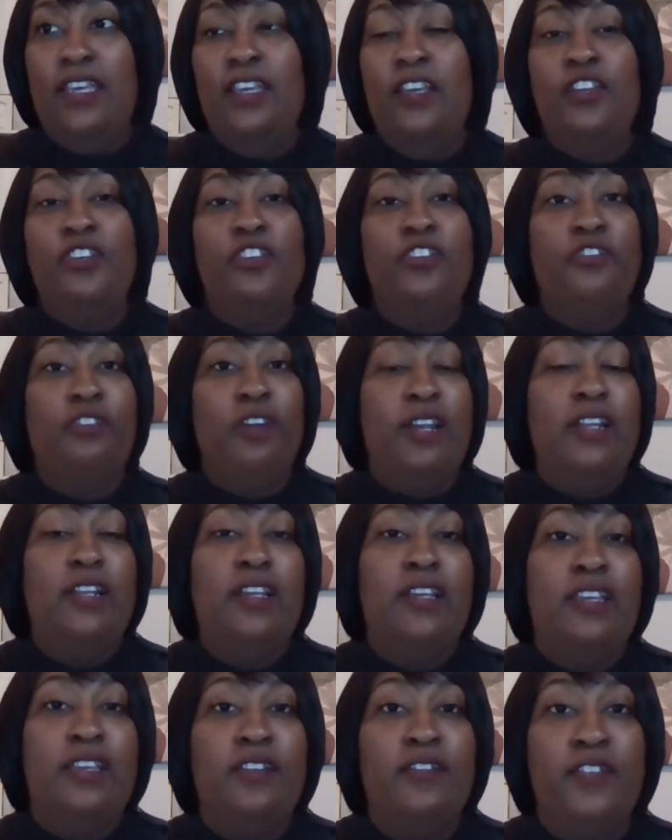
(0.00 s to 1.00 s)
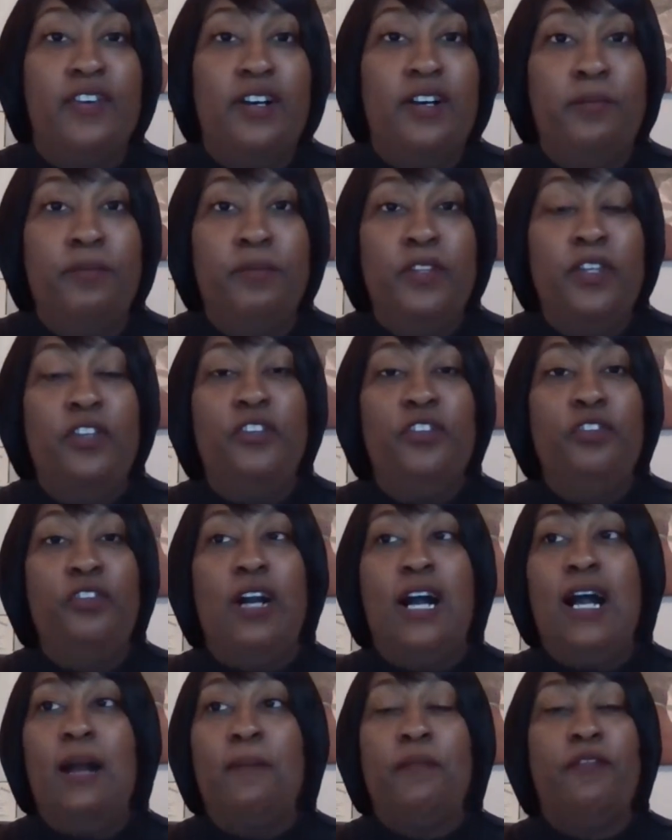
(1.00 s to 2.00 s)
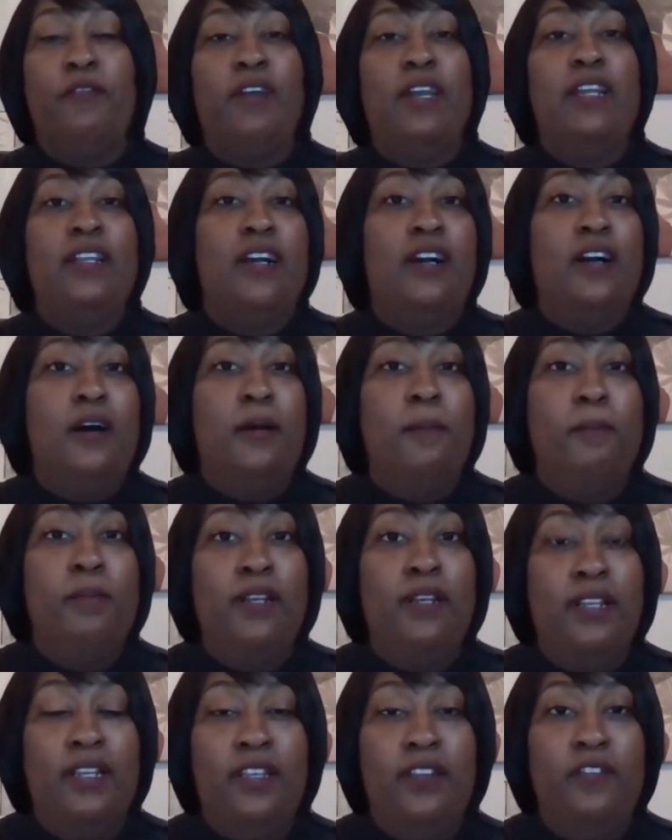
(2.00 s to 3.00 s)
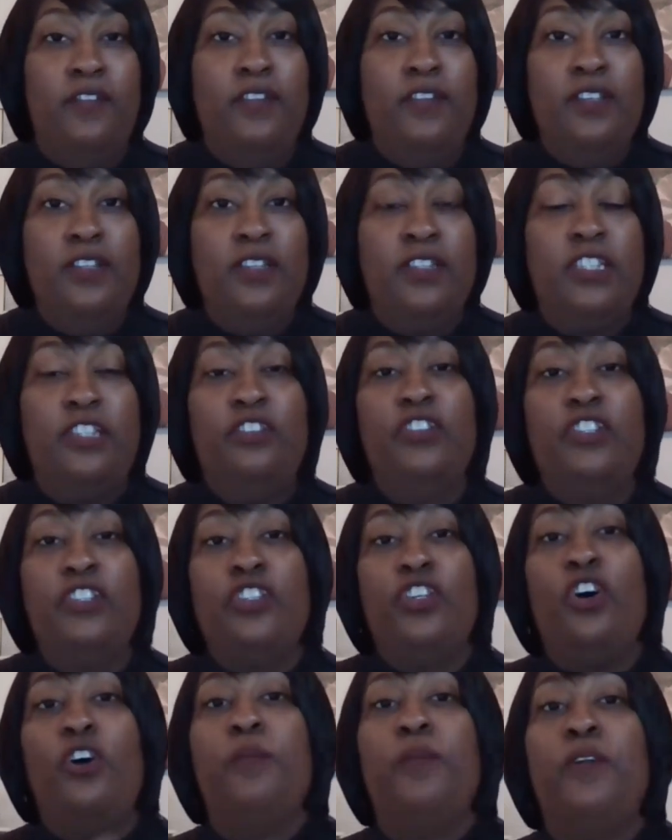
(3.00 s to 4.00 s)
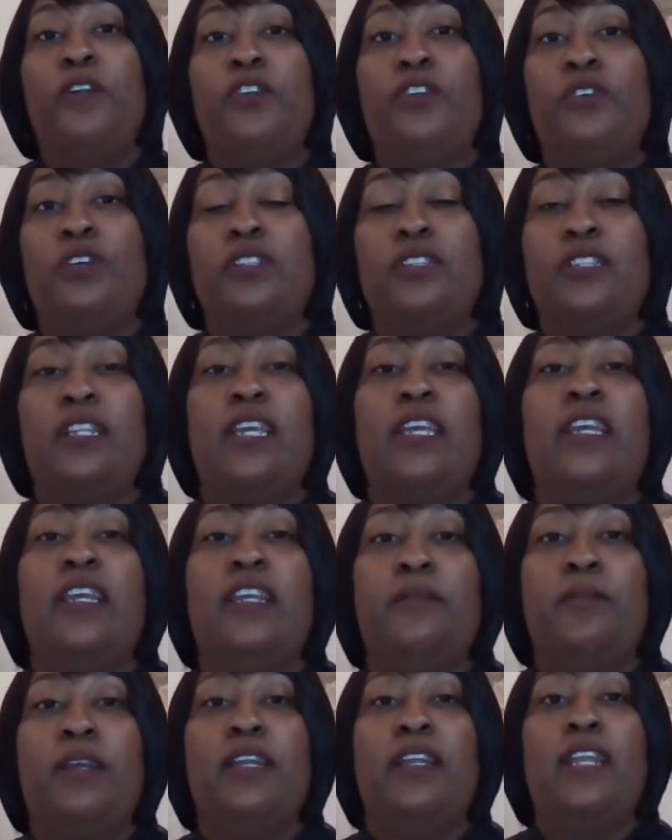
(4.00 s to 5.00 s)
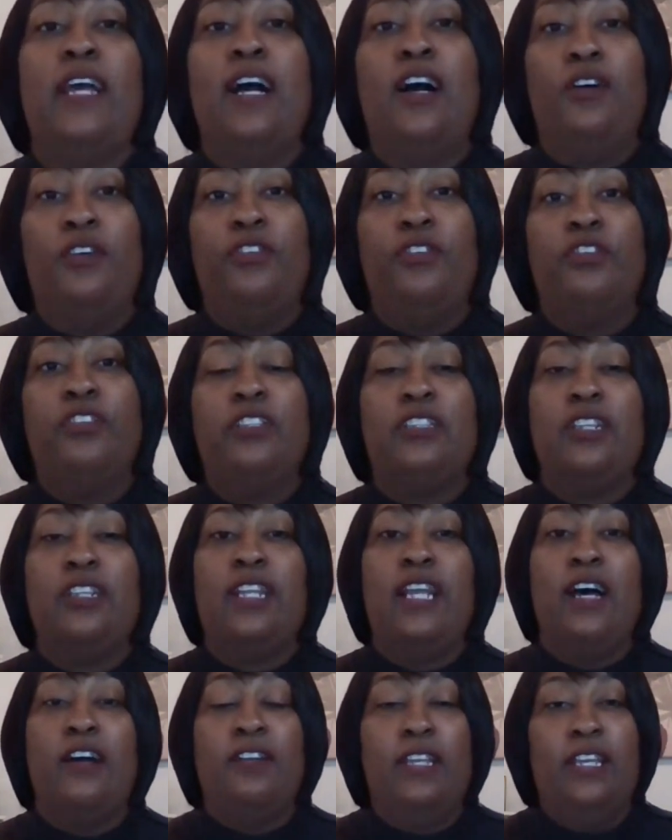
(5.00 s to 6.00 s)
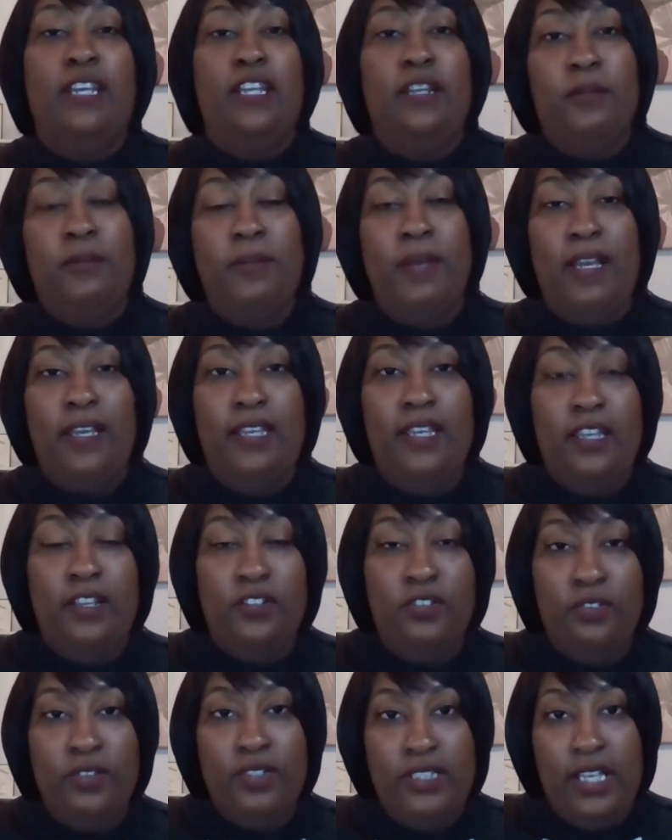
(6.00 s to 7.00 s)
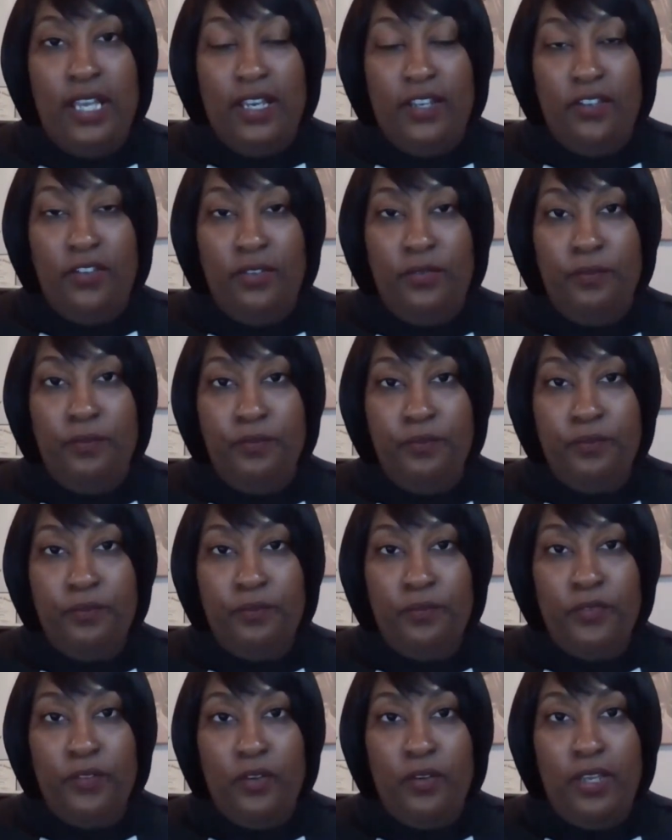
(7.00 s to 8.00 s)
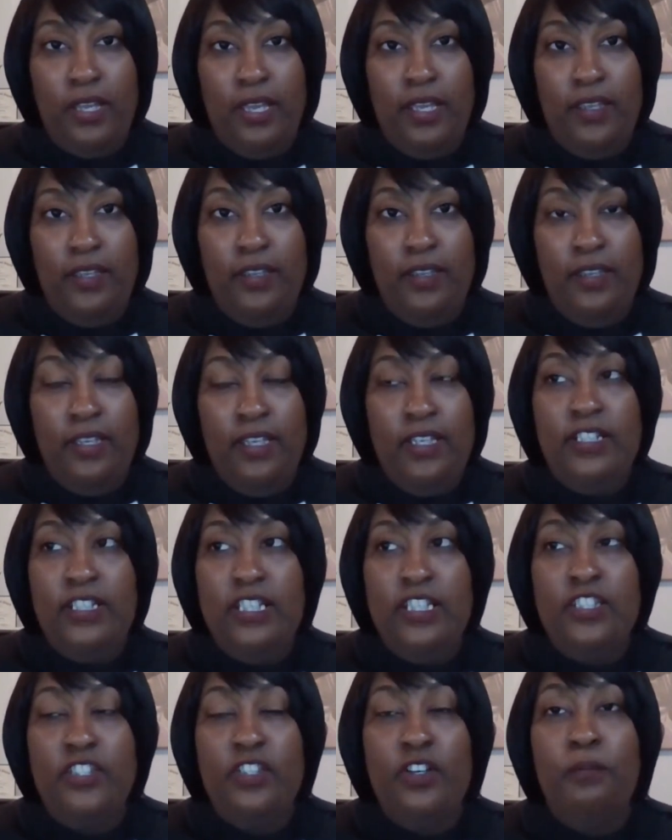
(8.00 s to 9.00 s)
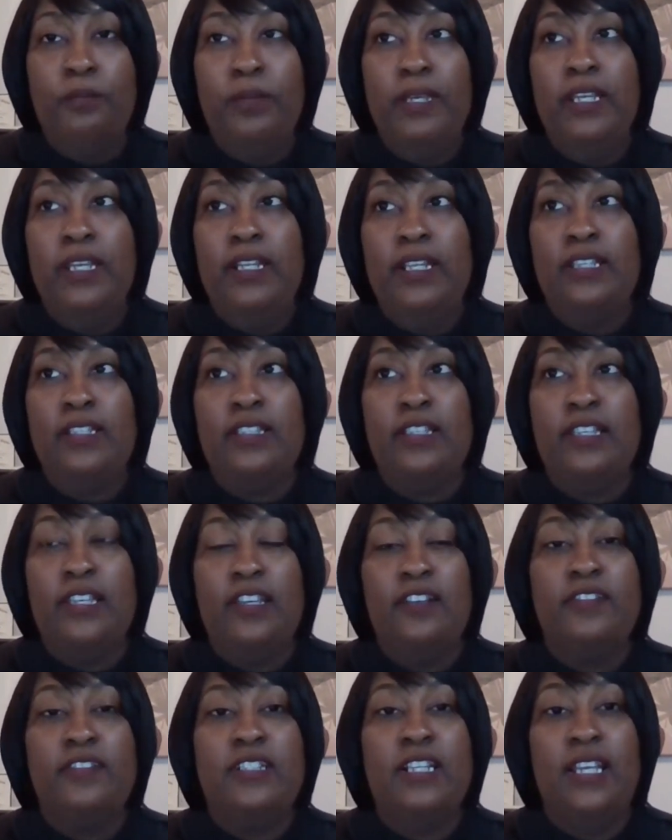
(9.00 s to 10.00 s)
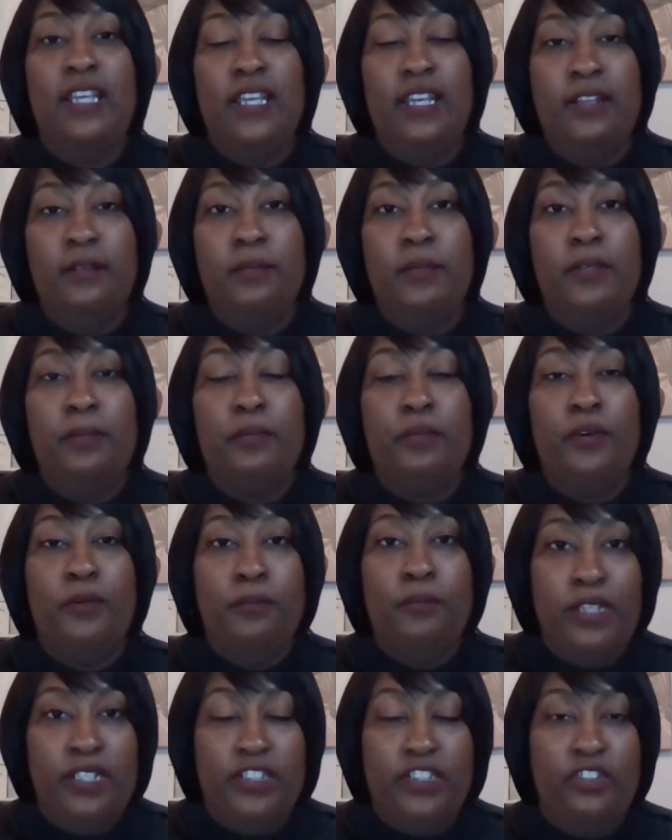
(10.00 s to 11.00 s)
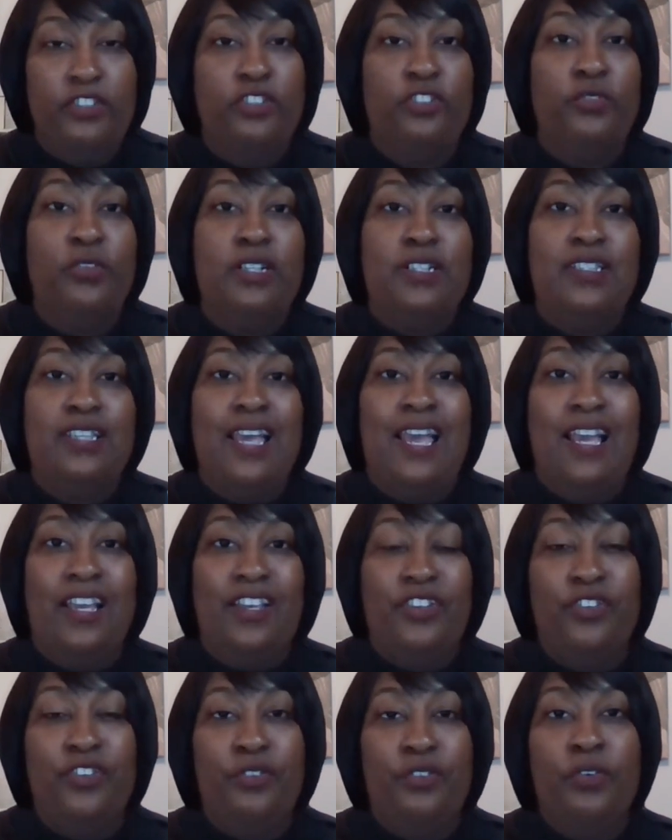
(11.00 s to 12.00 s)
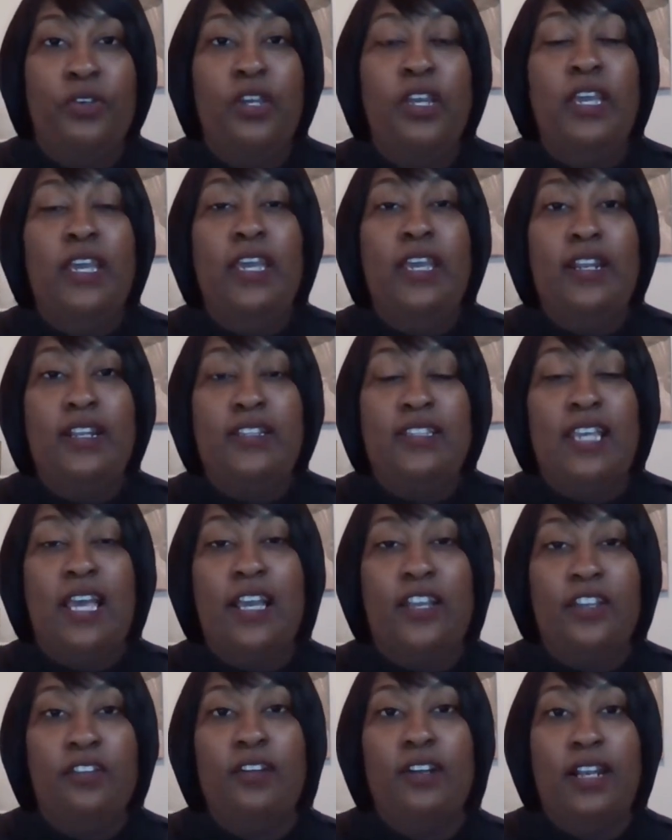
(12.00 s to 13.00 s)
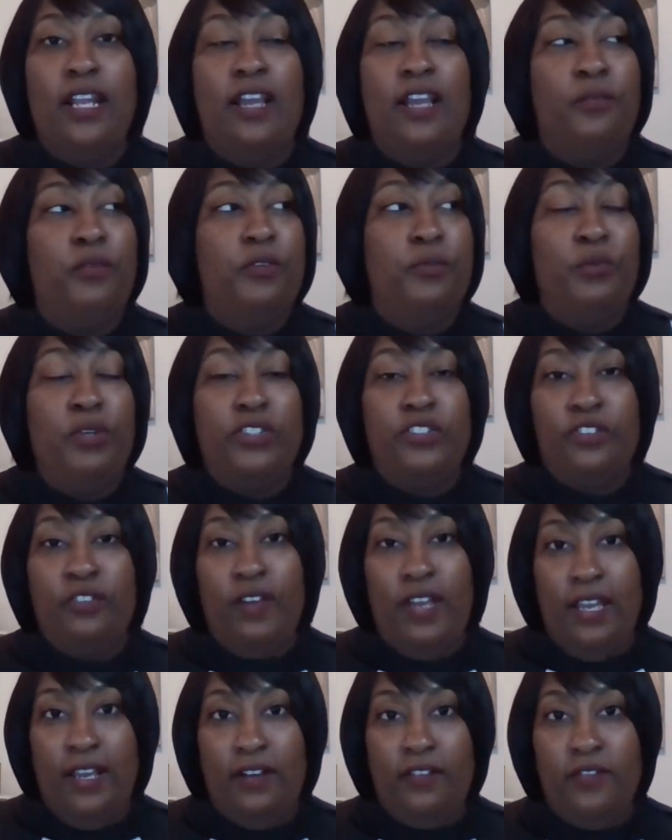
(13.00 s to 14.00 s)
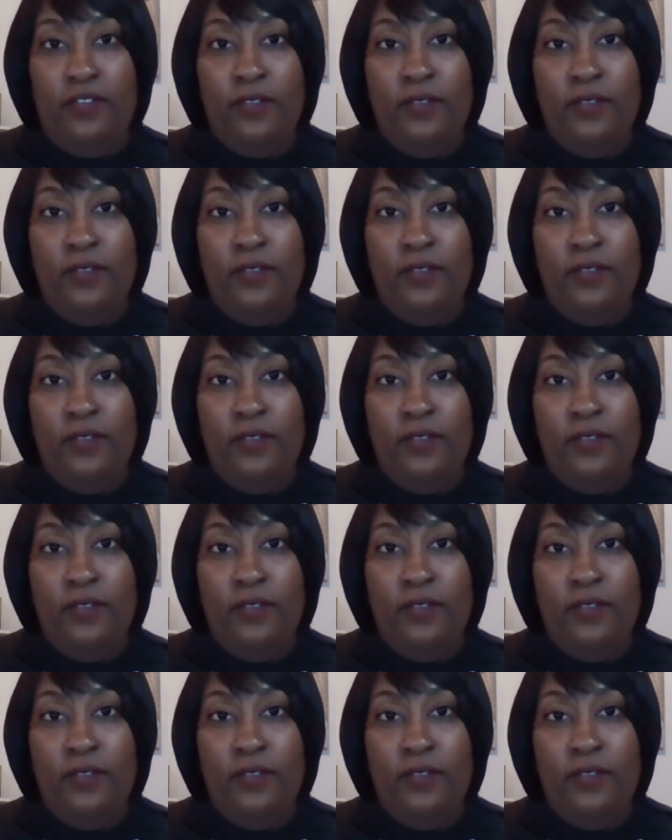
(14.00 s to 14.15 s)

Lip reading: You ready to give up. You operate in unbelief. So you just open the door to the enemy, and now you just allow the enemy back in to attack you, okay? Disobedience gives the enemy permission to attack you and attack your life with witchcraft,